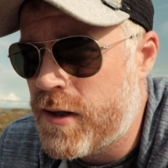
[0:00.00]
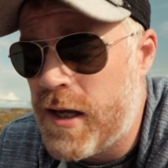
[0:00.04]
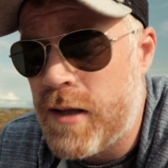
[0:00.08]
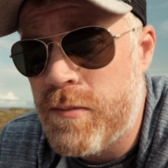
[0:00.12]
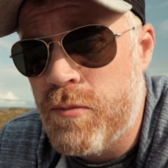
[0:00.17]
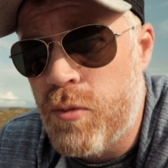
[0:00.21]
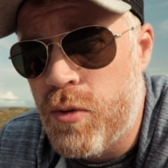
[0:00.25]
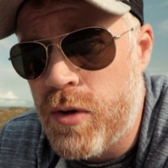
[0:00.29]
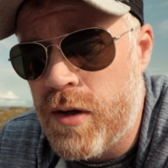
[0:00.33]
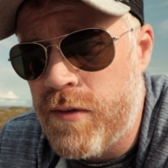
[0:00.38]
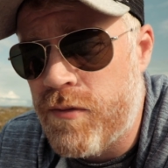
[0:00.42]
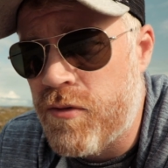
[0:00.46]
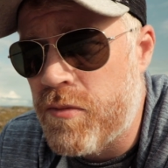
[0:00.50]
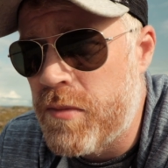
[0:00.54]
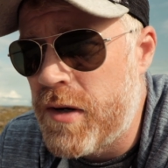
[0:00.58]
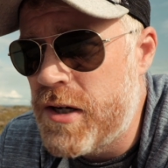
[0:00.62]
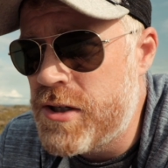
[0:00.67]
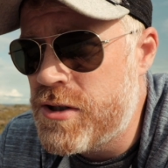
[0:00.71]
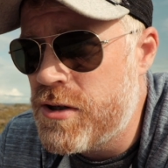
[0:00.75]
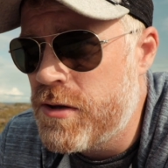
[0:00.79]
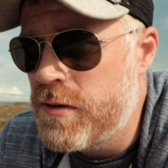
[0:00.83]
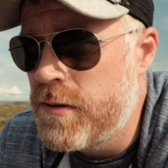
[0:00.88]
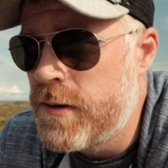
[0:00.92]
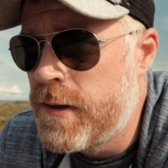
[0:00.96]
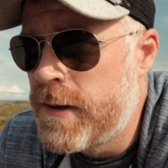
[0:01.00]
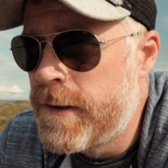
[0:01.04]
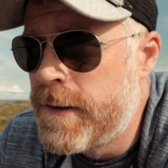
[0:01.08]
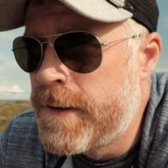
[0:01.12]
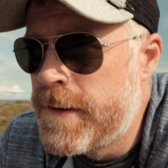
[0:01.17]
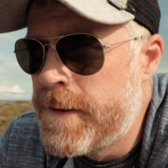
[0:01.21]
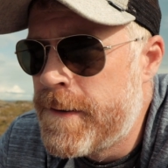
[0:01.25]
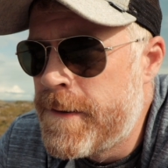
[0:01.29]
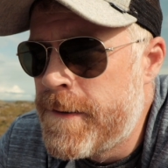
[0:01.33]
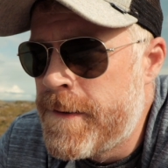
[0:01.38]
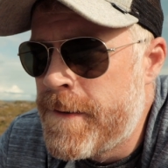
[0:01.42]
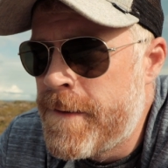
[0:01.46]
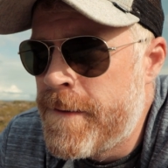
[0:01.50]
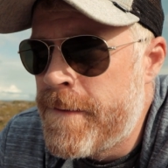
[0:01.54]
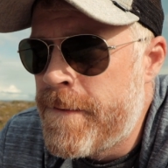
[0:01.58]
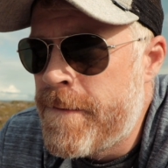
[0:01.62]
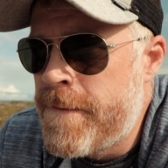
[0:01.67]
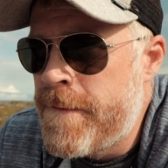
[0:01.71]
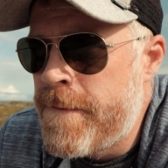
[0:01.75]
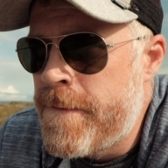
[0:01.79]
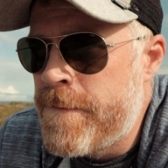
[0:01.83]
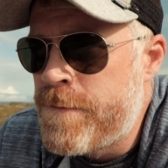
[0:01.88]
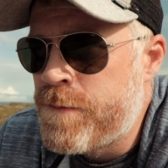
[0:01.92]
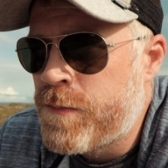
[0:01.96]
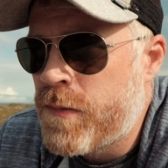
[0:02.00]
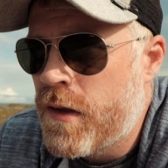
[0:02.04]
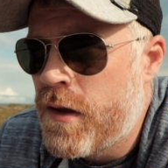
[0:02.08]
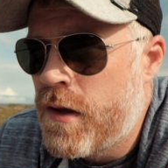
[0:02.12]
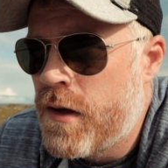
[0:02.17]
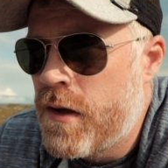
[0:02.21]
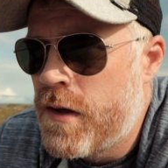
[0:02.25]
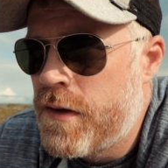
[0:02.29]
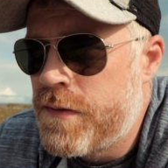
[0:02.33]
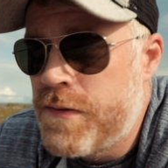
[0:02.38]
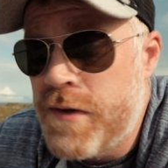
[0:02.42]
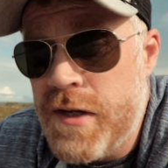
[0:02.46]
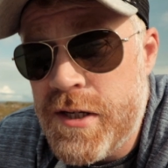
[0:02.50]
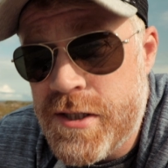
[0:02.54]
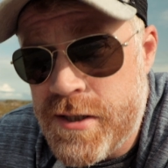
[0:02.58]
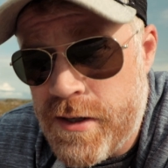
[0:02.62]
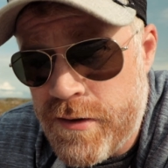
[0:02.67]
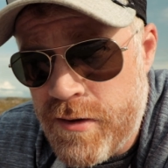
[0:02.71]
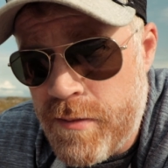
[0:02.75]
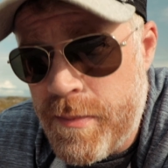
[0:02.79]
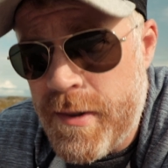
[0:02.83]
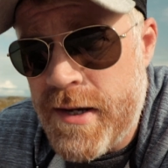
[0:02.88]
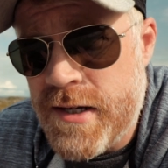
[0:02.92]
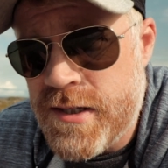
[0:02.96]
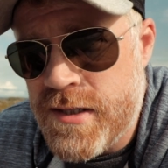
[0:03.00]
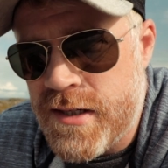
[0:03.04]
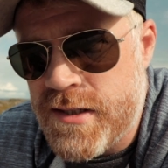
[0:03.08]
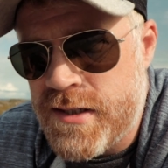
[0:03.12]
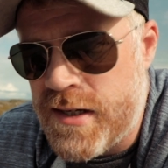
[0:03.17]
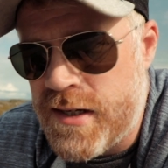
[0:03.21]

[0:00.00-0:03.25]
get more information. These are the basics,